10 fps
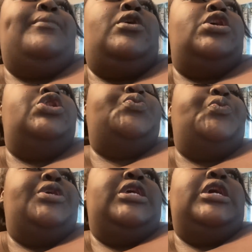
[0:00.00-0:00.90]
brunch,
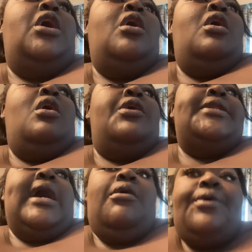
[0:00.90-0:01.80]
we
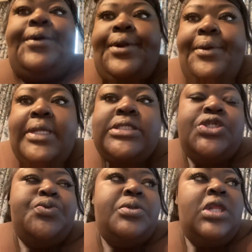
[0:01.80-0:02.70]
now on our way to
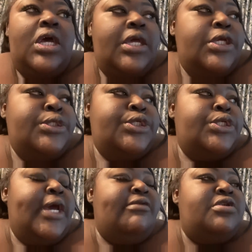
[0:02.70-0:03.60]
do
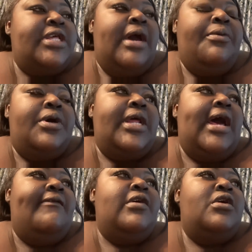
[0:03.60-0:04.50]
lunch. After that, we're gonna
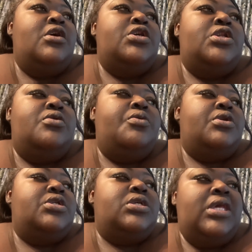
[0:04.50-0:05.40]
have, you know, we're
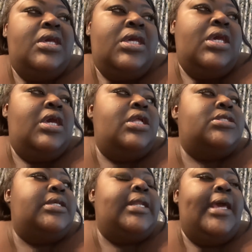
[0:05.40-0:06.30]
gonna kick it.
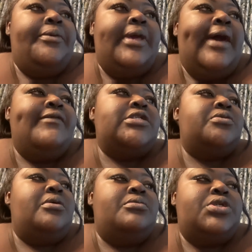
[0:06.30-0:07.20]
Tonight we have a
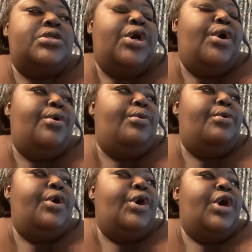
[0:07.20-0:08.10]
swim
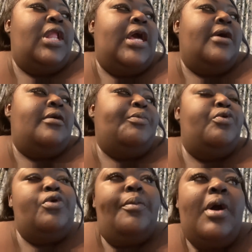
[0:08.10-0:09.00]
show, like a
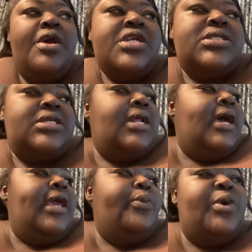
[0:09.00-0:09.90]
pool party
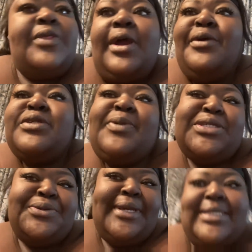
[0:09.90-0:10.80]
tonight with our
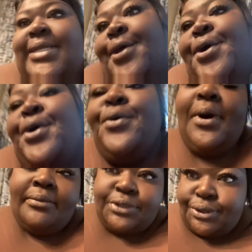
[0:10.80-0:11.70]
special guests, who
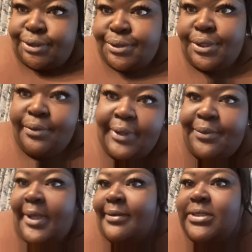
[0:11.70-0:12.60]
I'm sure you know that
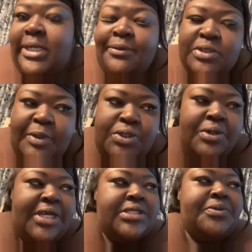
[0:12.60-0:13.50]
we have several special
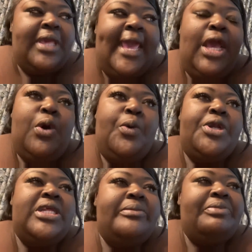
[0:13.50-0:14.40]
guests. We had
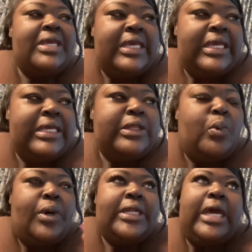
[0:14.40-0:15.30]
Courtney B, the
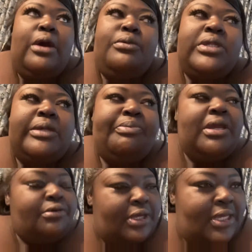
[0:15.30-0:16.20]
one and only,
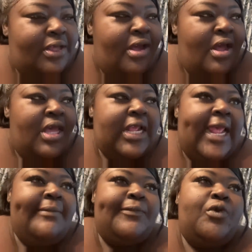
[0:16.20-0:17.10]
period,
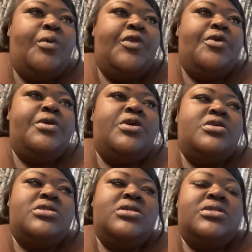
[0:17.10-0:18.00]
came through with her and
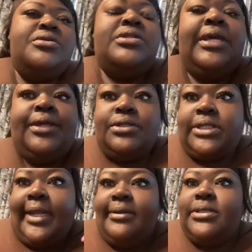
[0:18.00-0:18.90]
her sister. Thank you.
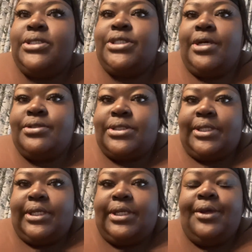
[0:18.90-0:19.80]
Shout out to
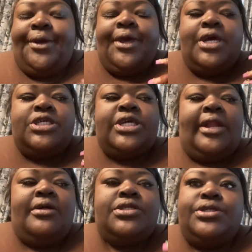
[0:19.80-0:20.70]
Chelsea.
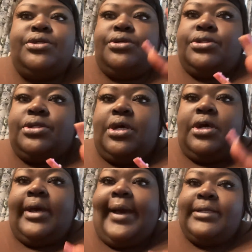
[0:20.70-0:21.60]
Shout out to your
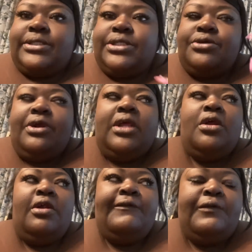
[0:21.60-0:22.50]
god sister and
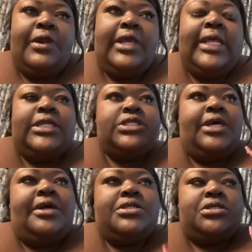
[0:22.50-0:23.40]
her friend. And
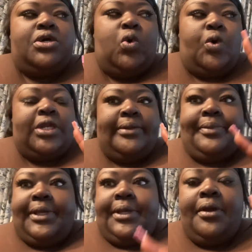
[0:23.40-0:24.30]
shout out to Courtney
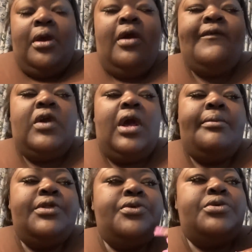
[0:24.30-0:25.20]
B for
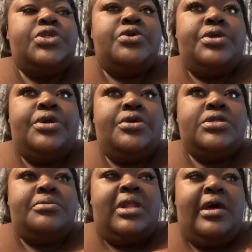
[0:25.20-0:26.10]
coming through and showing you
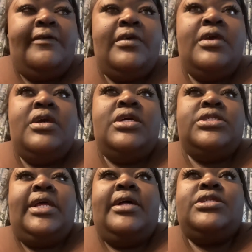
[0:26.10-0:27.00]
girls some love.
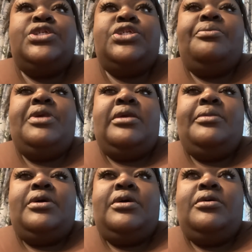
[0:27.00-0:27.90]
Shout out to
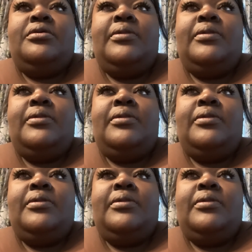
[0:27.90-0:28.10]
Jemima.